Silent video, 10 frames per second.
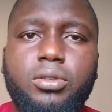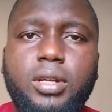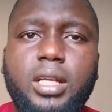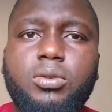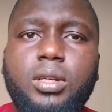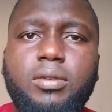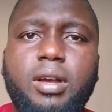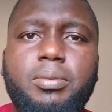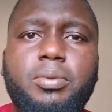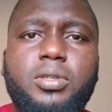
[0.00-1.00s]
so that
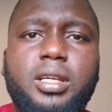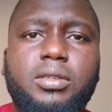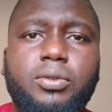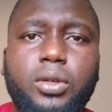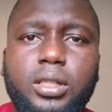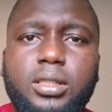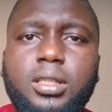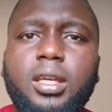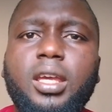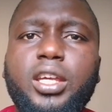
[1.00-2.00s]
whenever people search for it,
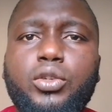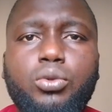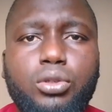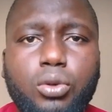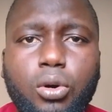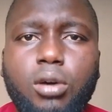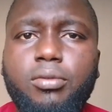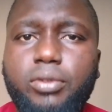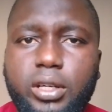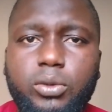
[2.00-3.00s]
it will
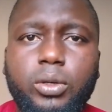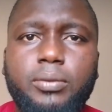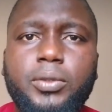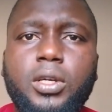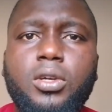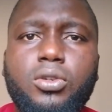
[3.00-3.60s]
show up very well.